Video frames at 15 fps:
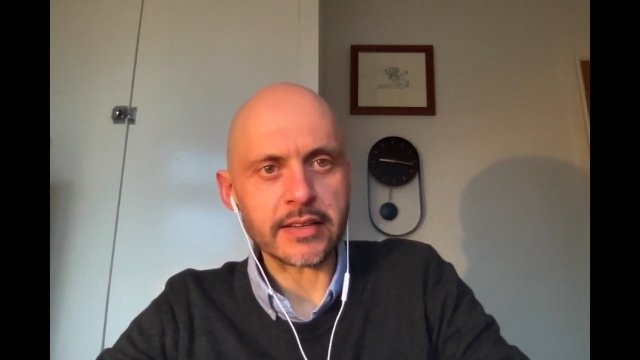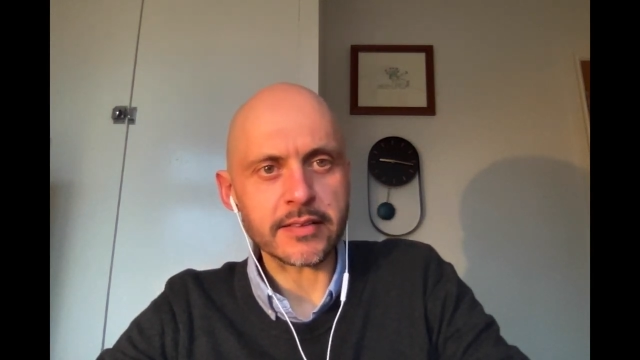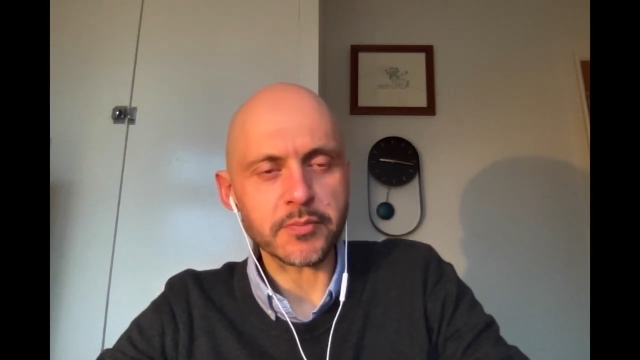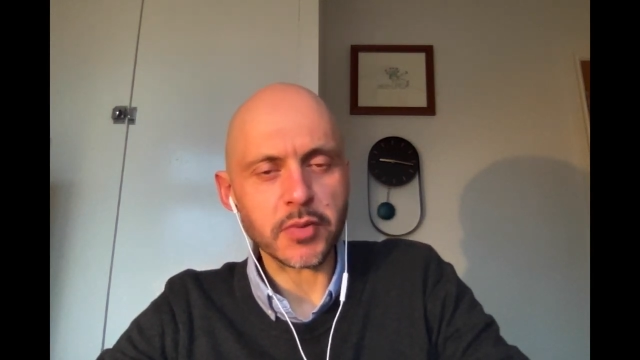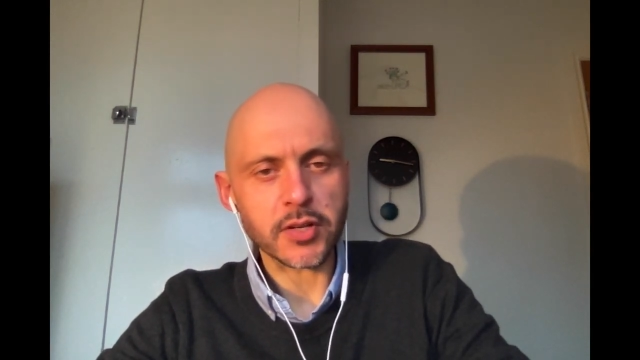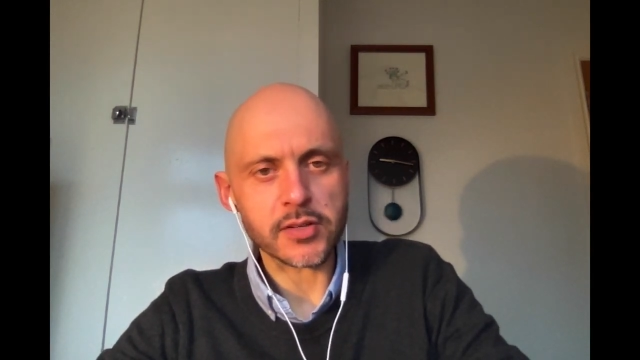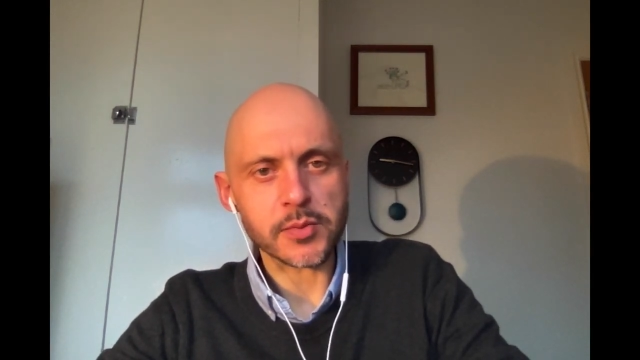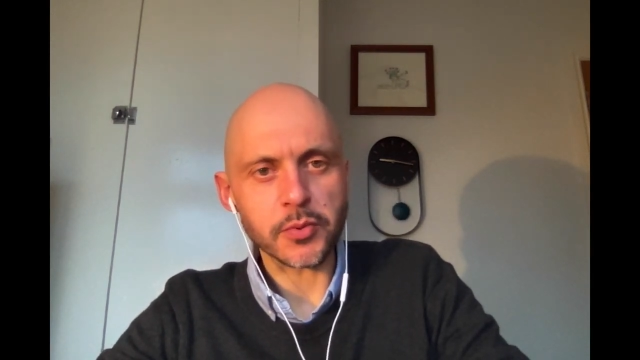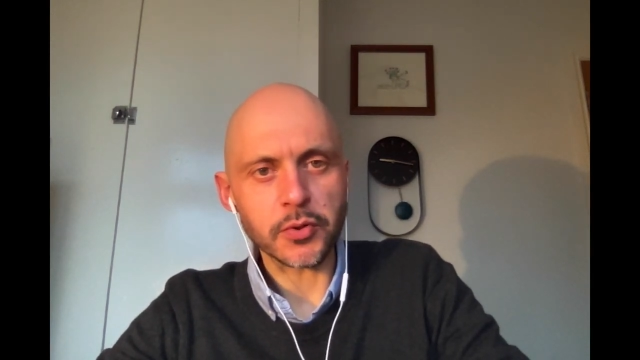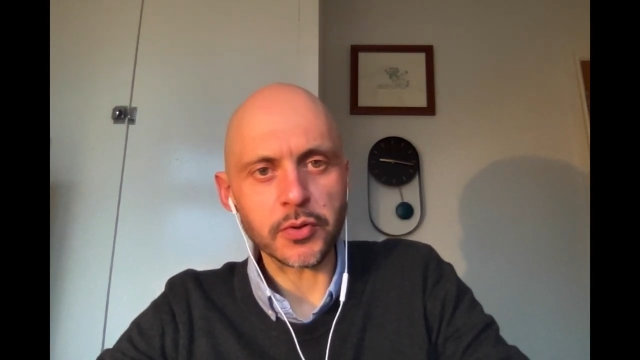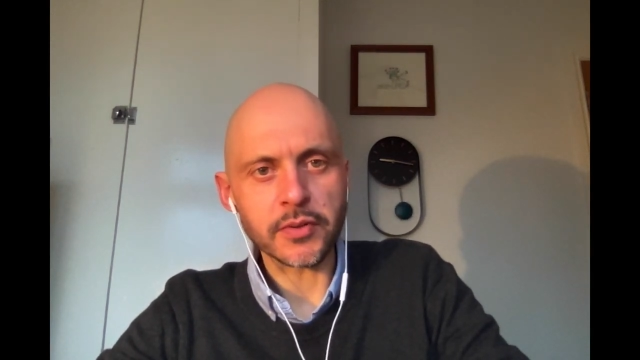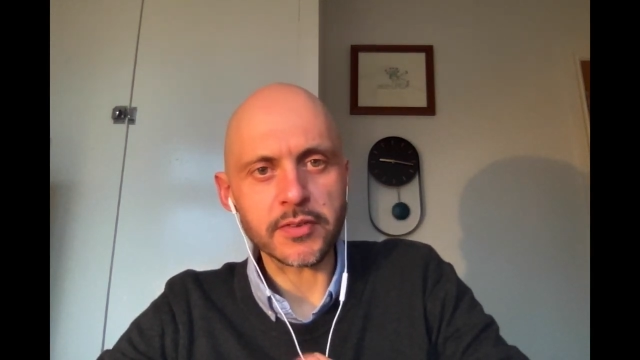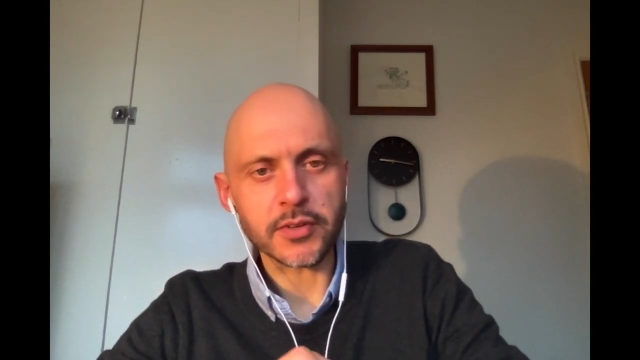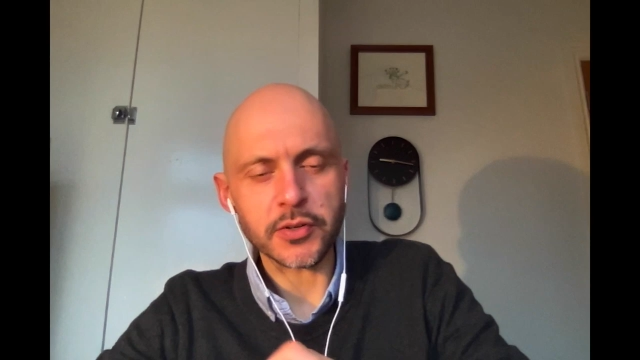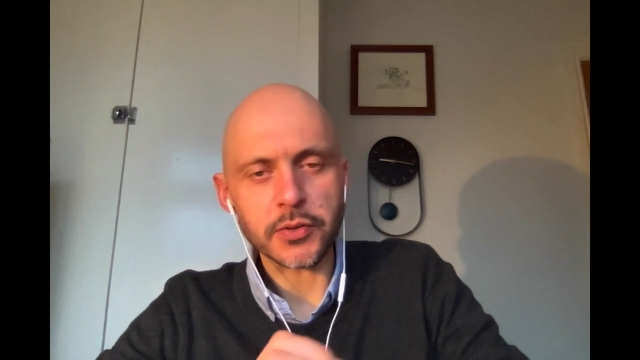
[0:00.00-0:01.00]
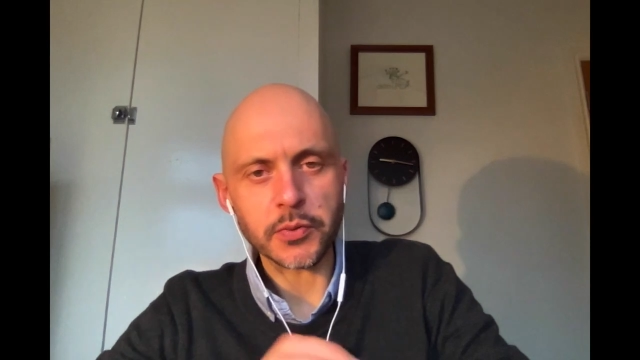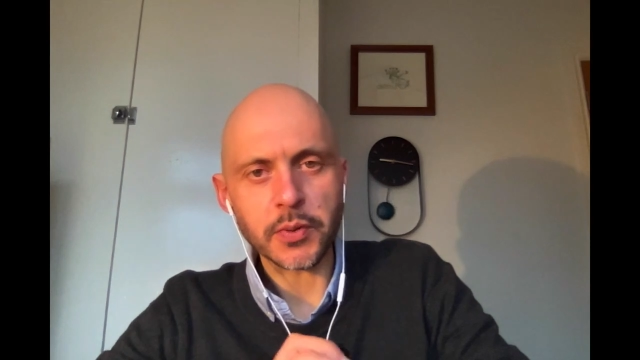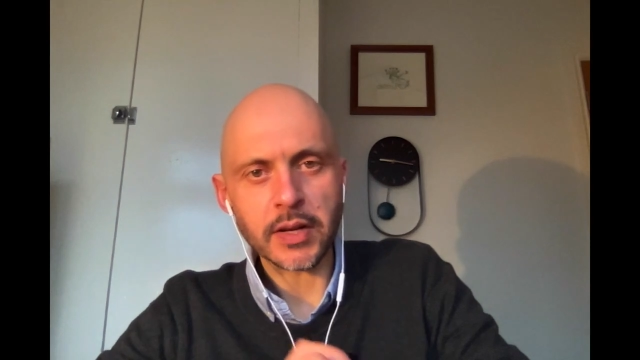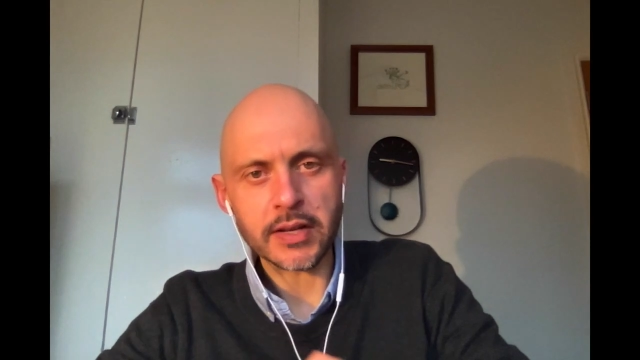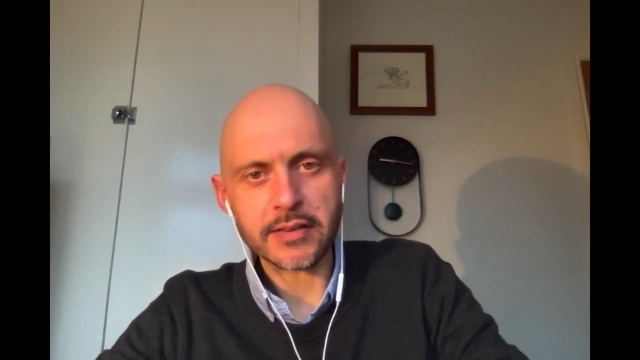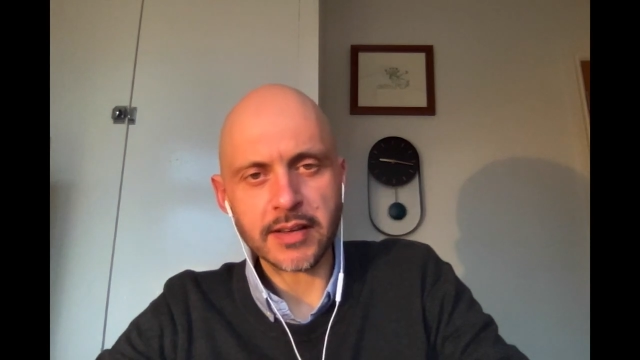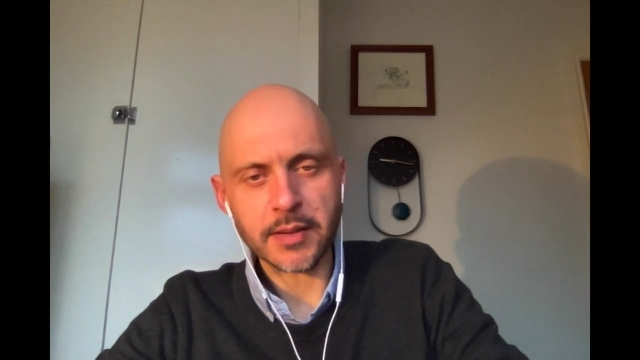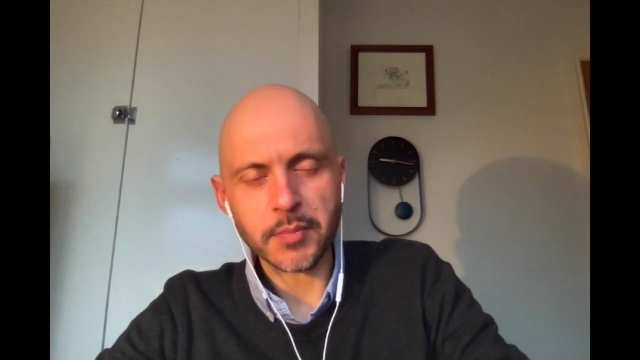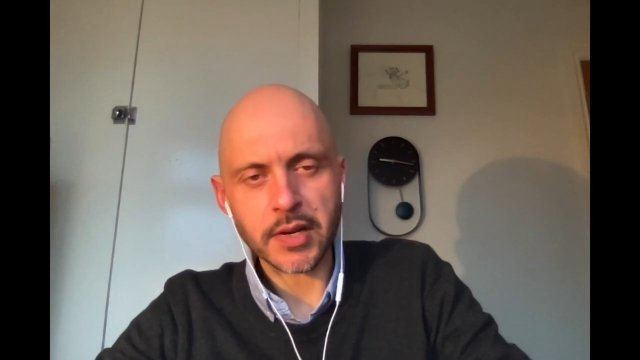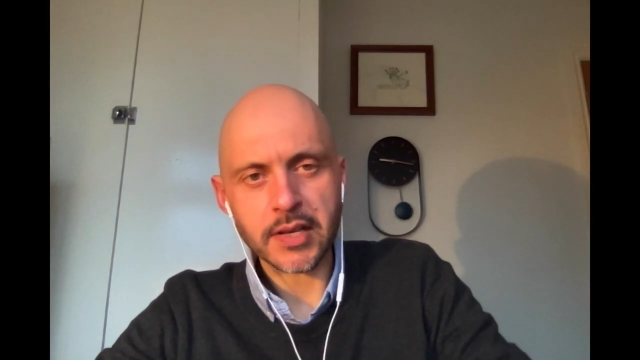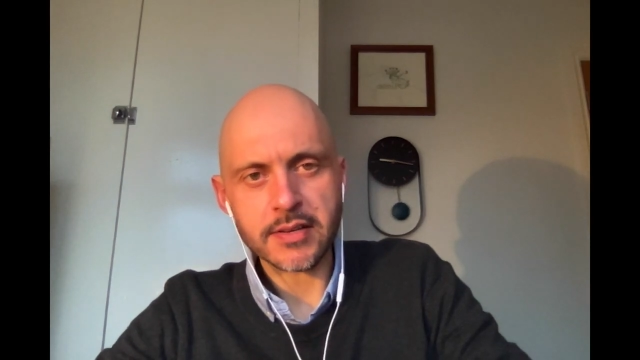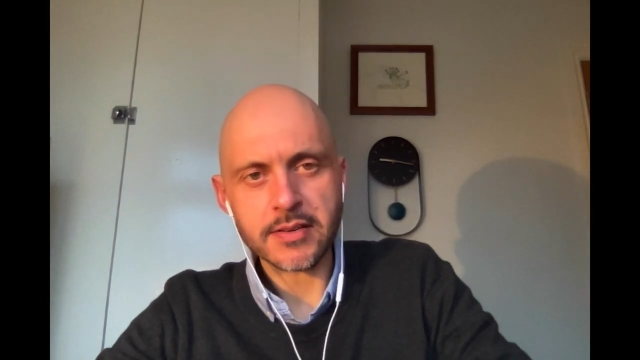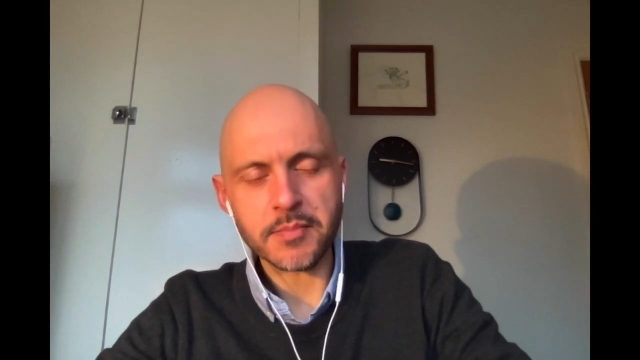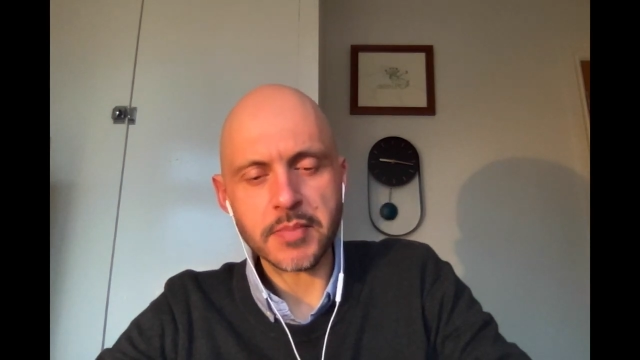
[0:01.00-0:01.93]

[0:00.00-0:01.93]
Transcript: possible to uh, take place in